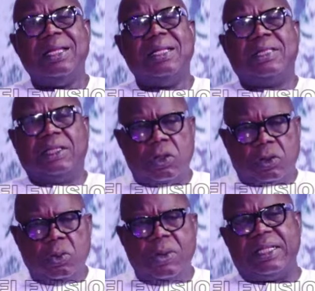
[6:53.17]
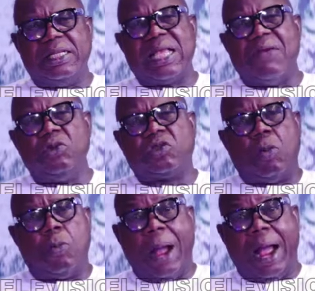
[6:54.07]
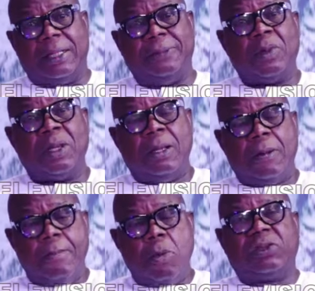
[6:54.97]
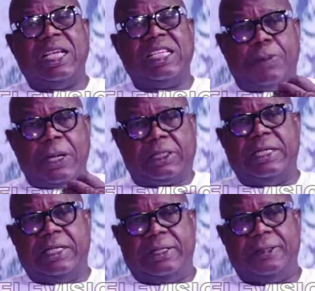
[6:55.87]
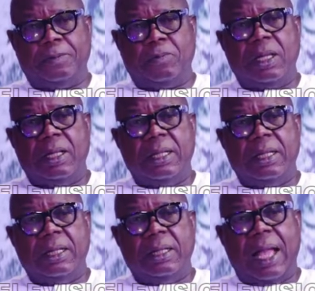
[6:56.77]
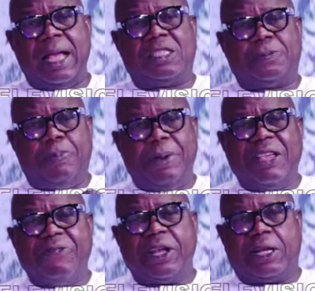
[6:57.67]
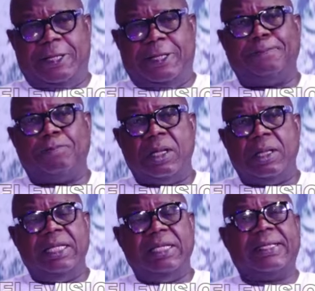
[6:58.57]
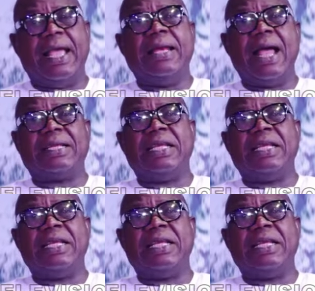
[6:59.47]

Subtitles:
Section 287 sub 1, most especially and specifically, is saying that